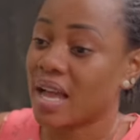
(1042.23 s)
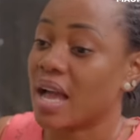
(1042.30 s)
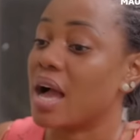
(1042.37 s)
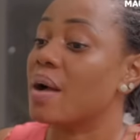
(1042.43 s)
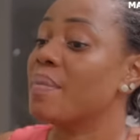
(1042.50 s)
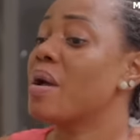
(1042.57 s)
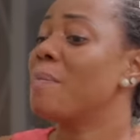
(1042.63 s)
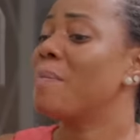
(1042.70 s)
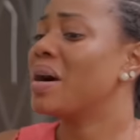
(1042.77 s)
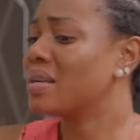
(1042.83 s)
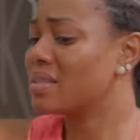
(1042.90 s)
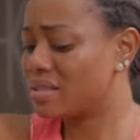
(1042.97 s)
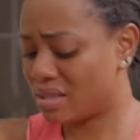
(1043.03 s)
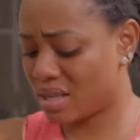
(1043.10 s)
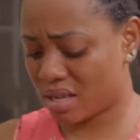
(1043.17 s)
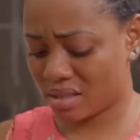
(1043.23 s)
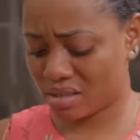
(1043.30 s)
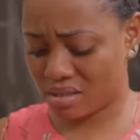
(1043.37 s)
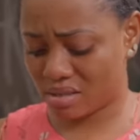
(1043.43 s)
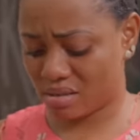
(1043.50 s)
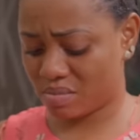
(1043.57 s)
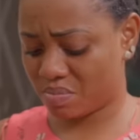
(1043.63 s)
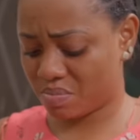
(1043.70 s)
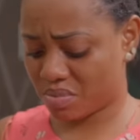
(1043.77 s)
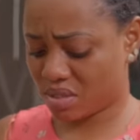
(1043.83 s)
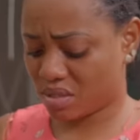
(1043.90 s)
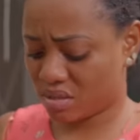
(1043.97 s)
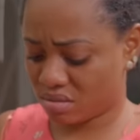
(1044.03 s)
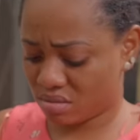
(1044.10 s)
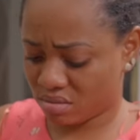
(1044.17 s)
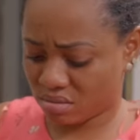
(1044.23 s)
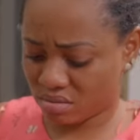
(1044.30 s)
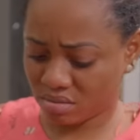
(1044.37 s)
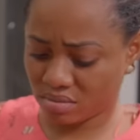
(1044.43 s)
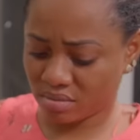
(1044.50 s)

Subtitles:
This kind of rubbish is really good that. For person yeah. Head.